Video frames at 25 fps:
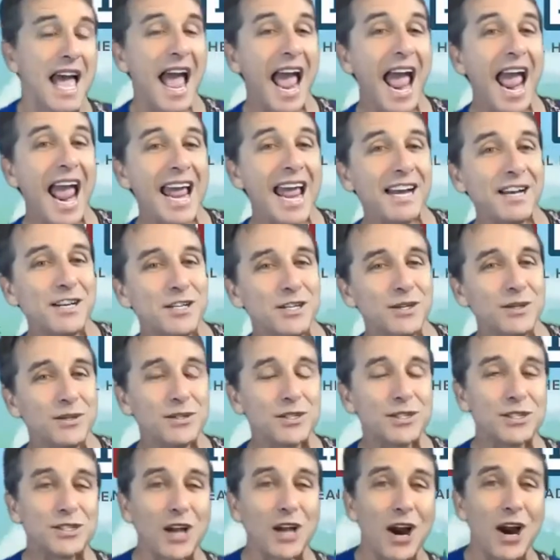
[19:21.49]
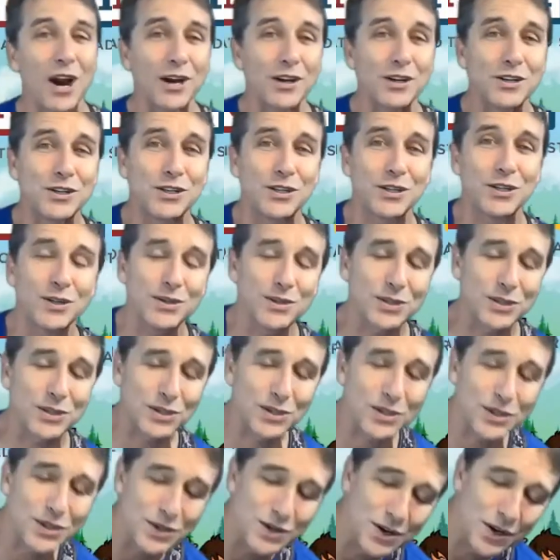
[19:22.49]
and you start to
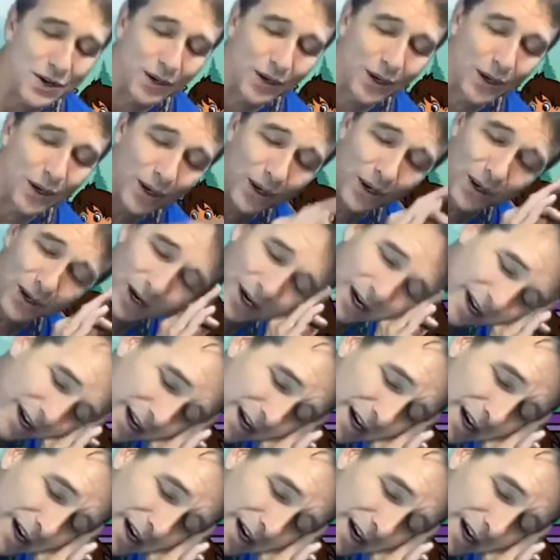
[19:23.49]
snore.